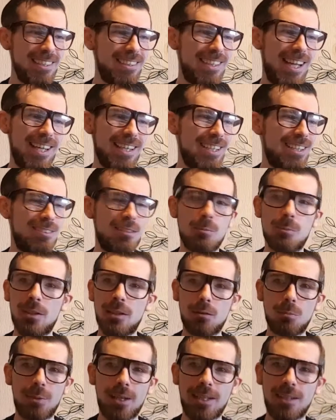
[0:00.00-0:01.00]
That needs to be
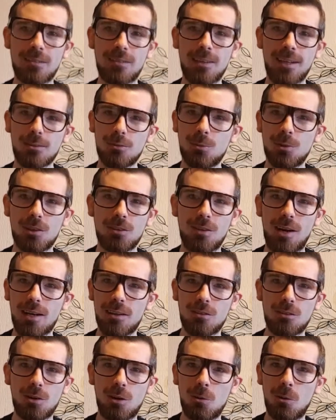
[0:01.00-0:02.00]
explained. That's one of
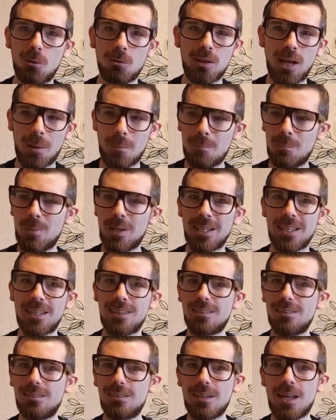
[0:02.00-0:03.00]
Han Solo's like
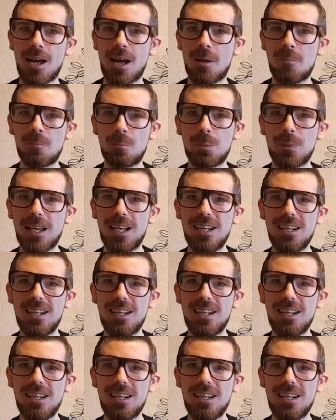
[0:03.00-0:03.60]
biggest um,